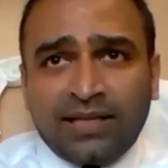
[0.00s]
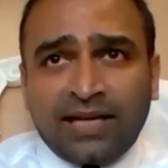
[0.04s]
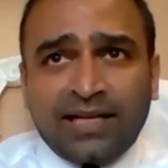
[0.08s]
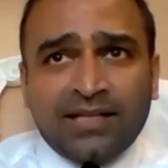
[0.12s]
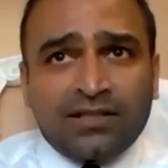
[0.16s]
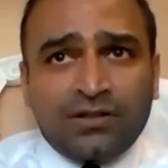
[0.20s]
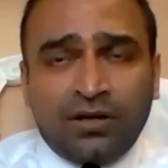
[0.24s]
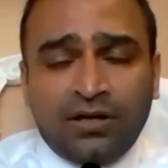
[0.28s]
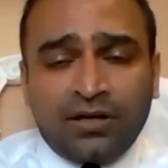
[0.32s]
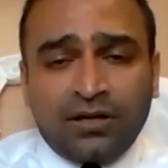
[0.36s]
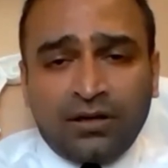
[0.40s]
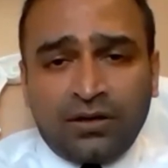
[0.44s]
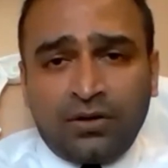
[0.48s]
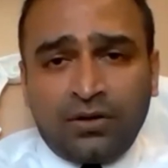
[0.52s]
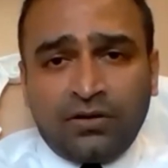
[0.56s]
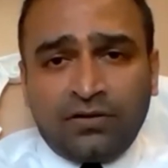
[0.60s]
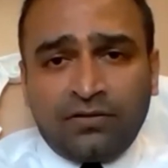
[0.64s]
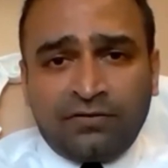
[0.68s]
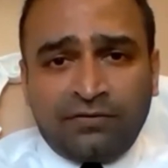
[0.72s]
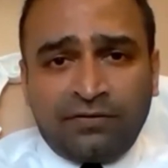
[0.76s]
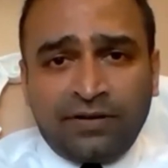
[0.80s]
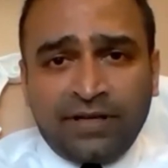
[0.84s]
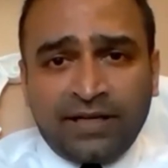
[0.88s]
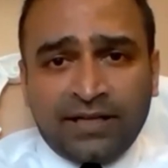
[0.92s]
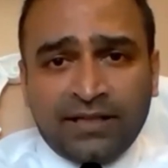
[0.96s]
that's not a
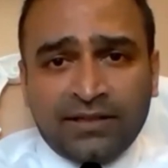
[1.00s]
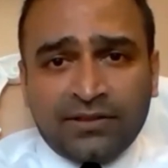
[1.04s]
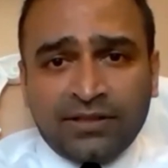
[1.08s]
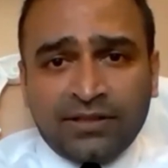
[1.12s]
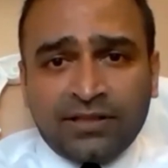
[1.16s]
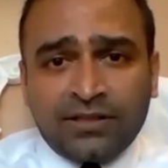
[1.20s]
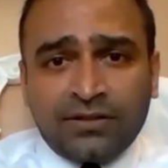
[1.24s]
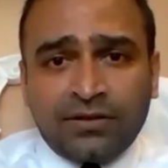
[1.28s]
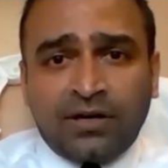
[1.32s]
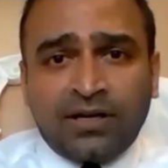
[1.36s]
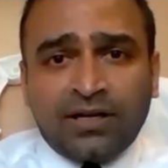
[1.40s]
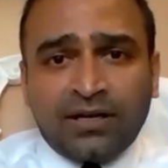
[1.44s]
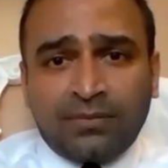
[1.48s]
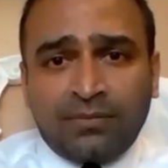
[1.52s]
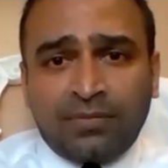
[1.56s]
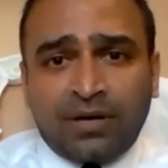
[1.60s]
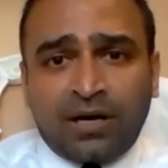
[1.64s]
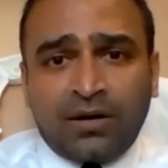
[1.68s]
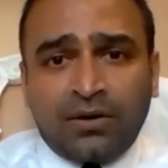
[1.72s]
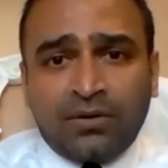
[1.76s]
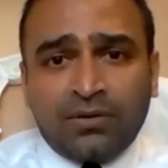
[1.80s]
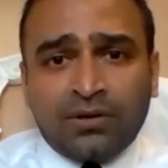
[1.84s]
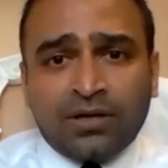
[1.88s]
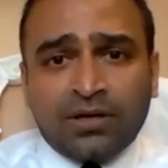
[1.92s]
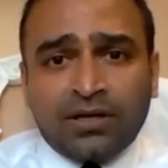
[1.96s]
good fit. So it's not
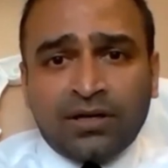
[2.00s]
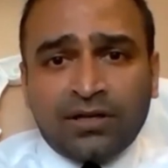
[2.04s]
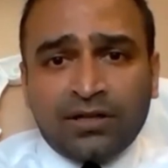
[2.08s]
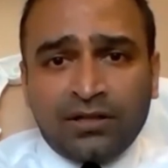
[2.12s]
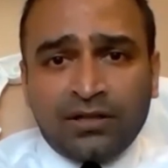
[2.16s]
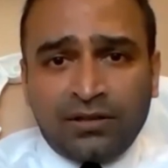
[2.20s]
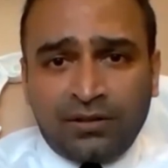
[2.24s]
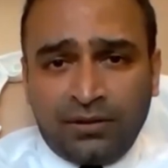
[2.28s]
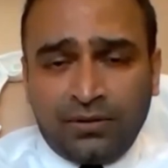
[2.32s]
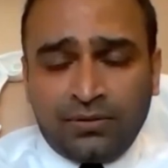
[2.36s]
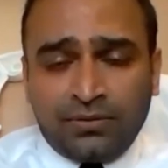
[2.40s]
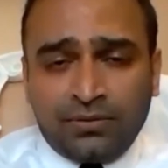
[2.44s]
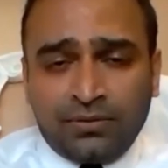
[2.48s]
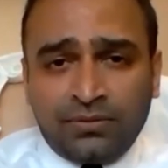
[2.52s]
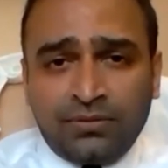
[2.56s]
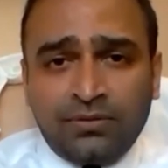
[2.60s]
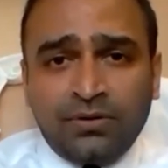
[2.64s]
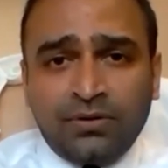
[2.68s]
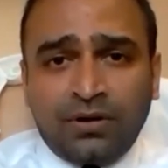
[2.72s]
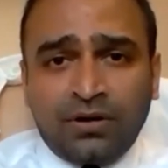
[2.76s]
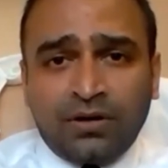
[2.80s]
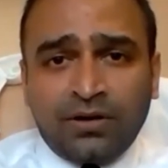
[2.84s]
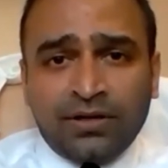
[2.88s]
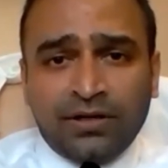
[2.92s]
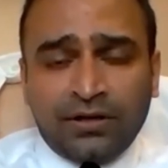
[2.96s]
about
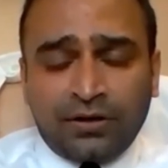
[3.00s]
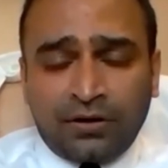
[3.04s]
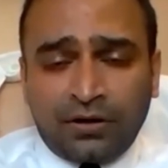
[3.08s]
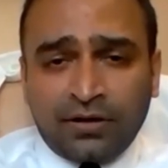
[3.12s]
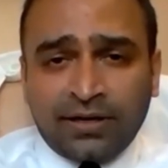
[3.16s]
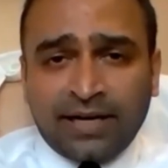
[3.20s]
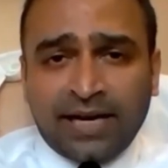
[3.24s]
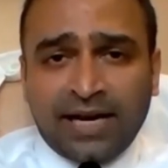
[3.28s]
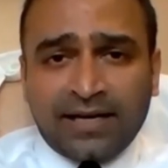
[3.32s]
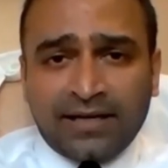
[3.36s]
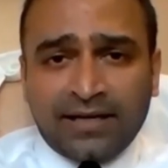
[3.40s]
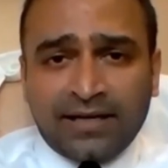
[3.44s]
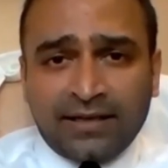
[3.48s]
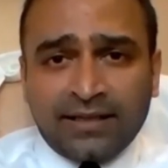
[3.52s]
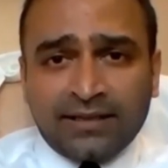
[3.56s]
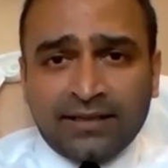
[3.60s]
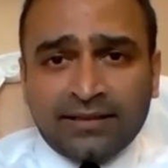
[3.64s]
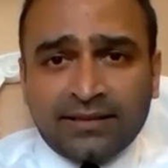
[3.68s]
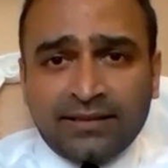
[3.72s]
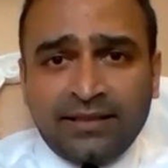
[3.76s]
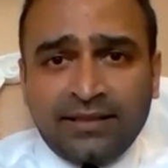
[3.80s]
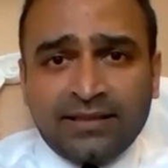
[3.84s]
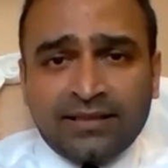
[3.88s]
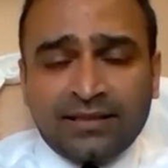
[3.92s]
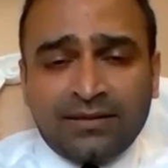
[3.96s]
you or your
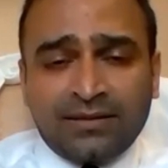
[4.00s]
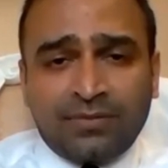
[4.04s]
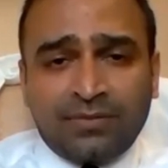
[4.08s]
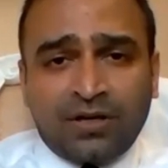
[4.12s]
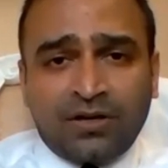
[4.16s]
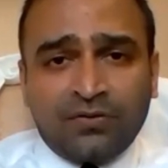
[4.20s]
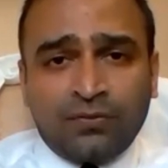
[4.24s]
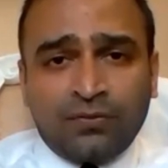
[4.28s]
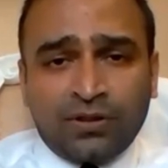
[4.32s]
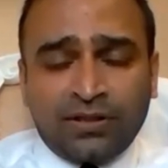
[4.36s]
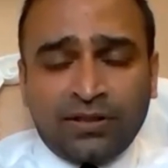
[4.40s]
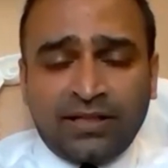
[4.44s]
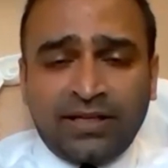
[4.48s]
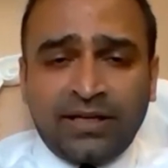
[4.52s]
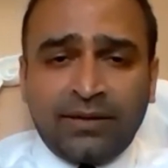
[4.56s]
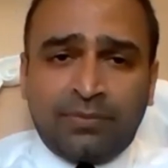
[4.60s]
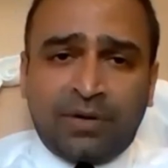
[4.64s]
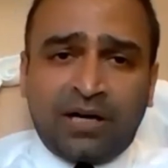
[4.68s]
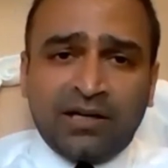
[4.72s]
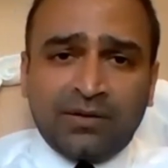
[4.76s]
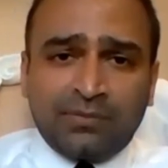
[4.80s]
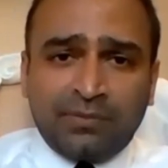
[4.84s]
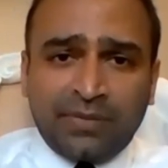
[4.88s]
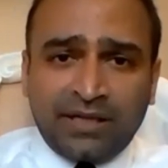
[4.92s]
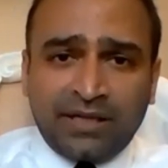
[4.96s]
candidacy, it's about what the
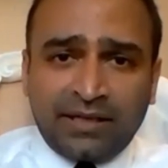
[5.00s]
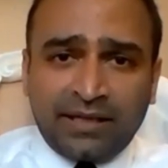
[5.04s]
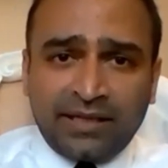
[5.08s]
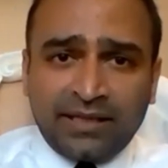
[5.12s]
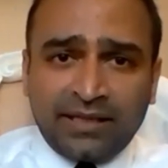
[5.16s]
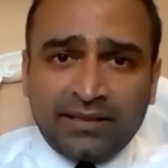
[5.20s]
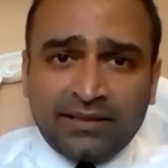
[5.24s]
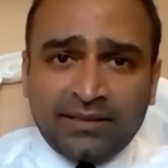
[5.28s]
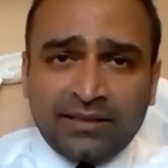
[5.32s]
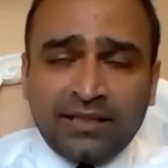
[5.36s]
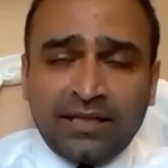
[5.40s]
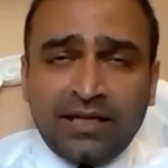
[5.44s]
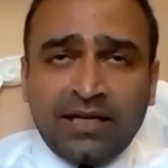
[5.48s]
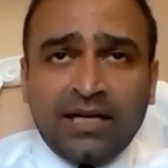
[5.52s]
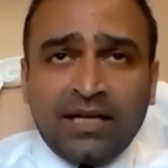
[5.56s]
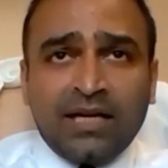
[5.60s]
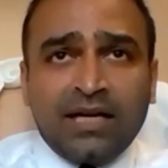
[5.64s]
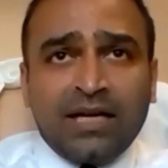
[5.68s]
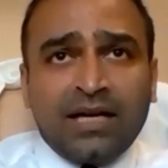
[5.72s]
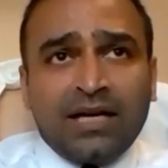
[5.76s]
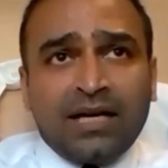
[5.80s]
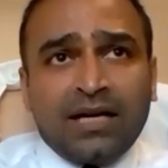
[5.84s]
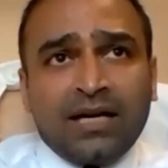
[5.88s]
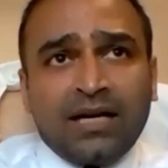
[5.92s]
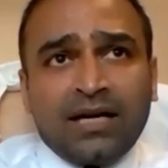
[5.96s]
department needs.
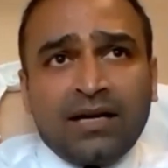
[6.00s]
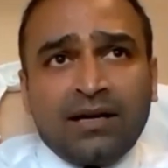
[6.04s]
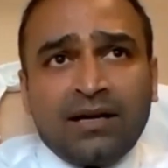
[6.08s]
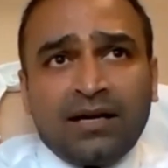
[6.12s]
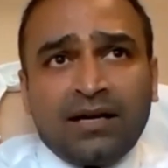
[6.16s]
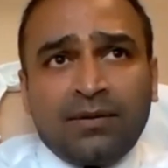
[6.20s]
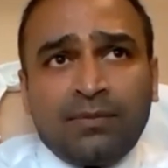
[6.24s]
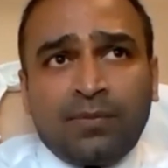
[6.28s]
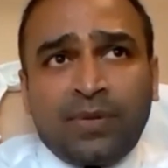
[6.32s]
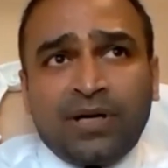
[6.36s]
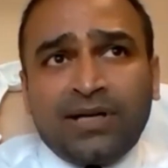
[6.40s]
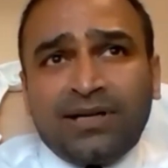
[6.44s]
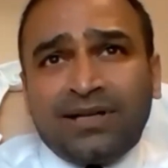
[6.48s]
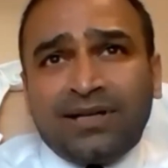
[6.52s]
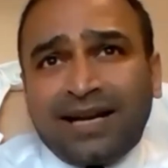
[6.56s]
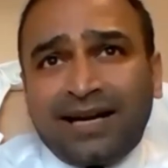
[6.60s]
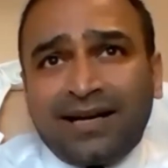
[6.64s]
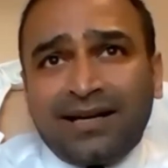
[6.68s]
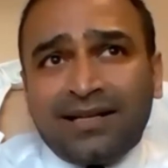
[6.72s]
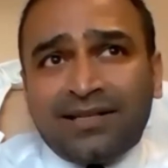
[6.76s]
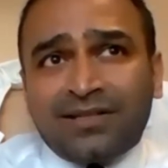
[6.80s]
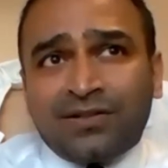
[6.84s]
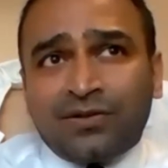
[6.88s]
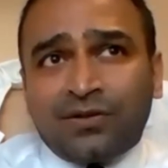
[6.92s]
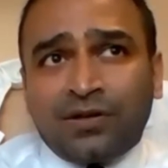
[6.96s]
But
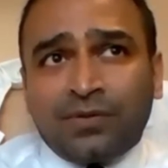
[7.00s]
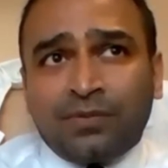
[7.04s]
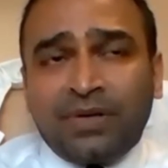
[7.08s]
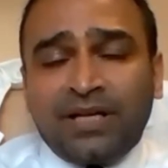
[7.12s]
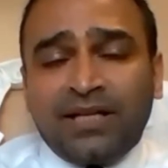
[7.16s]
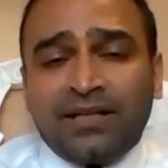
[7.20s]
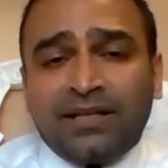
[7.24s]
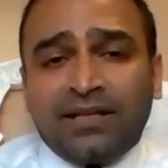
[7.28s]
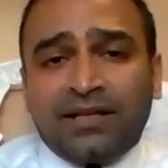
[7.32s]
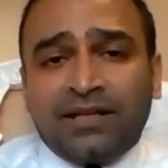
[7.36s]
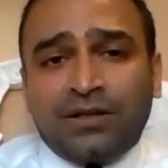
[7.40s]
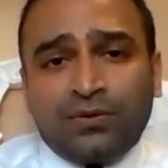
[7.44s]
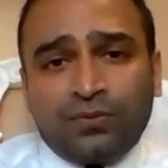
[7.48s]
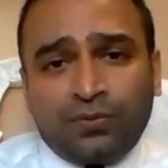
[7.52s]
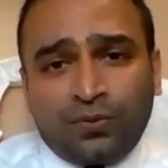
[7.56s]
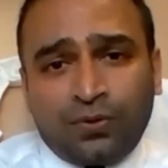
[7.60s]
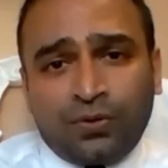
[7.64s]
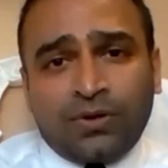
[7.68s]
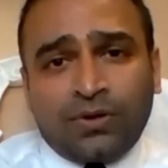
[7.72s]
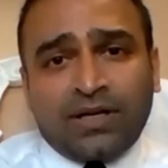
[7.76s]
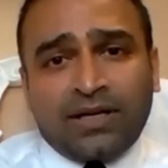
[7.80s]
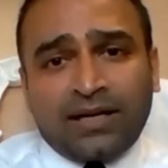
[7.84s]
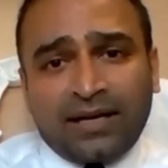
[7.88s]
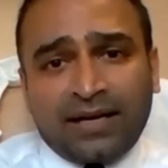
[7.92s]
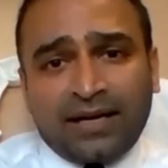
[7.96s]
that does not mean that you
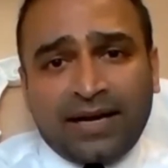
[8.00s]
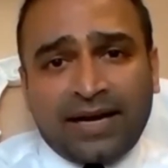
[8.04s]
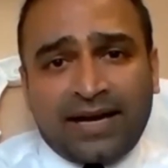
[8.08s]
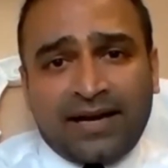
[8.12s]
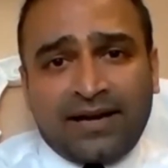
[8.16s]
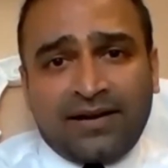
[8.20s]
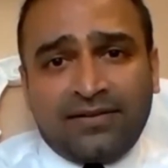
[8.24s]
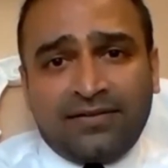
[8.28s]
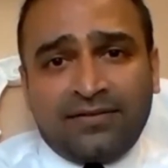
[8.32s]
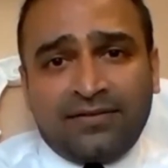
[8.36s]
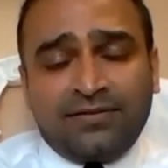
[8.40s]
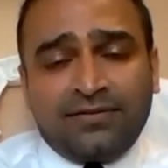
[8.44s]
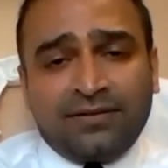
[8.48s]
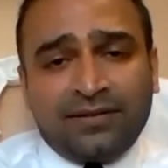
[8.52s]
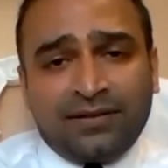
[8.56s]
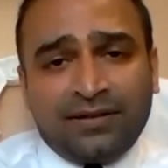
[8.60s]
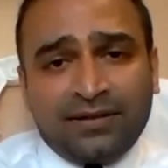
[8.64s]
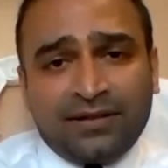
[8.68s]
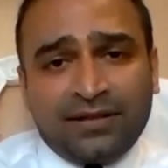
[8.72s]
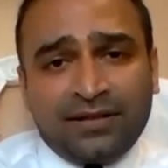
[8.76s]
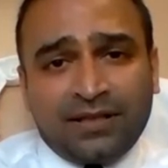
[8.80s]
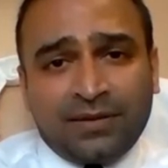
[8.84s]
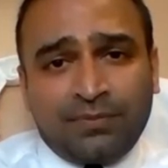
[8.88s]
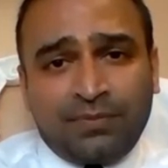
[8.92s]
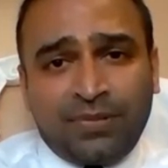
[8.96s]
won't have
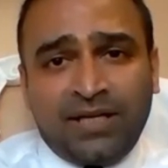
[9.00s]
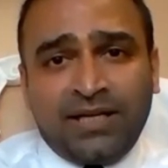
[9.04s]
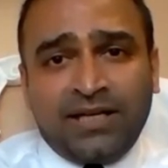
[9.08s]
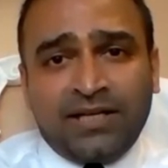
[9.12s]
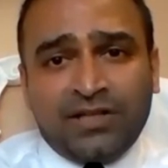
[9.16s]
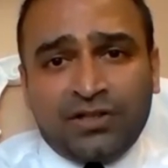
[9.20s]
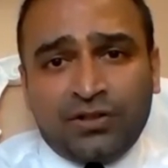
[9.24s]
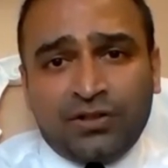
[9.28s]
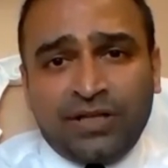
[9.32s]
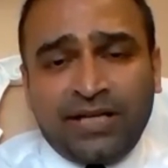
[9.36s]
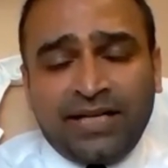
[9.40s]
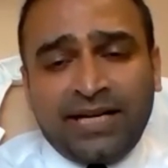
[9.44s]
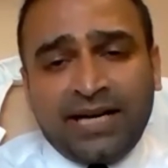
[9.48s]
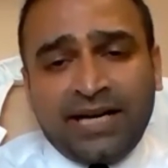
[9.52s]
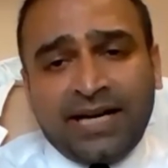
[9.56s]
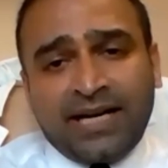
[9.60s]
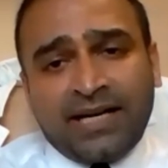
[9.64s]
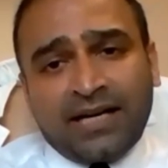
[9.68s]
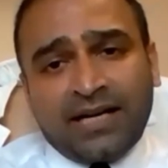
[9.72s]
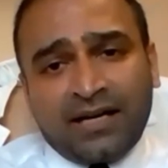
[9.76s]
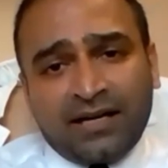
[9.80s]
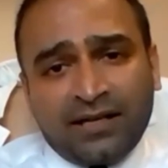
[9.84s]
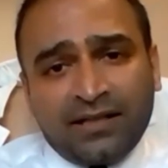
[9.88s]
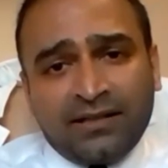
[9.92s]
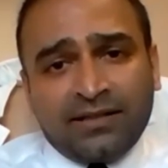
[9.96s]
the PH need
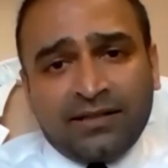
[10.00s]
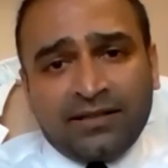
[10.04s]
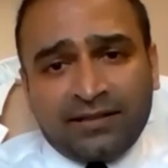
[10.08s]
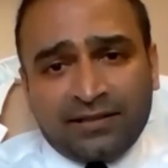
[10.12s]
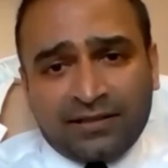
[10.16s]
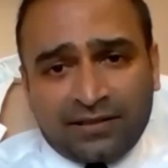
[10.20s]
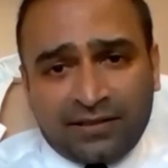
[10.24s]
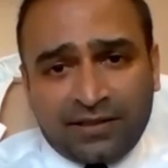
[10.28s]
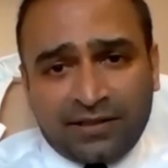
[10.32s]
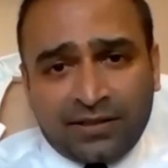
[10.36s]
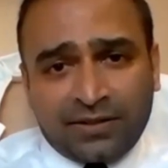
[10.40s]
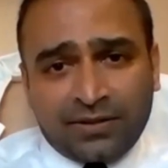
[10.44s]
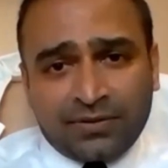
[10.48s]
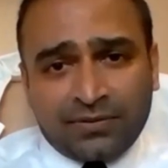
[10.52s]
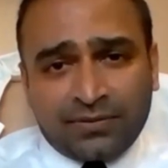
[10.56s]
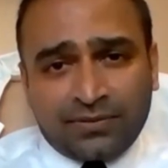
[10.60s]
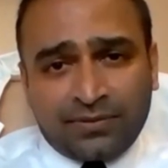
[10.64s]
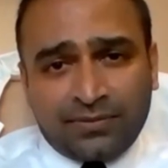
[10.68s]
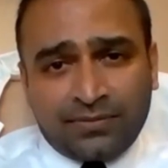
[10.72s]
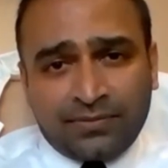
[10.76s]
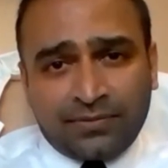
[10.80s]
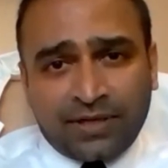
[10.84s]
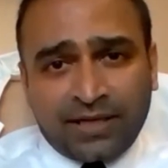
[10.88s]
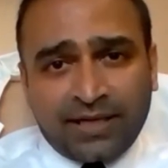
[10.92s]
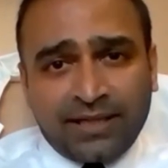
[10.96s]
at another institute,
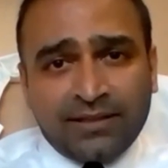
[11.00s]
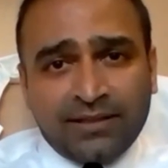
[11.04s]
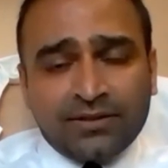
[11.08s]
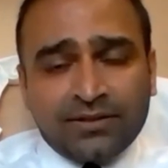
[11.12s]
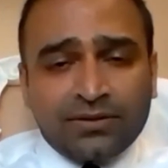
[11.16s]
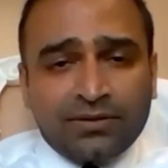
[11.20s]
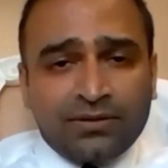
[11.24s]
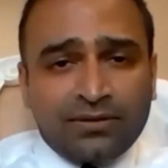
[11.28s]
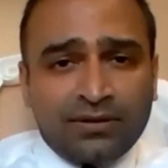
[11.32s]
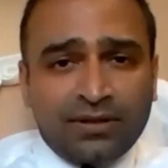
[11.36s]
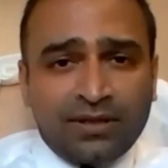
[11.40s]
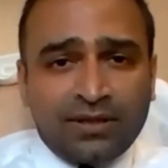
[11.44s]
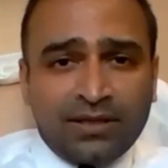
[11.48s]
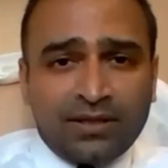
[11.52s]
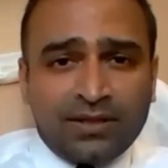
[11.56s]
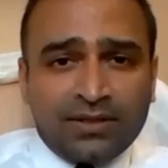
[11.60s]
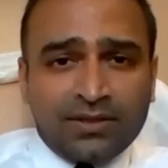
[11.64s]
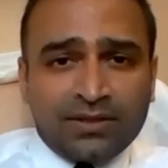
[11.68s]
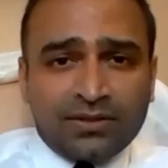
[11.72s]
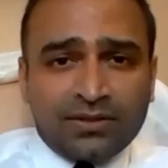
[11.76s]
right? So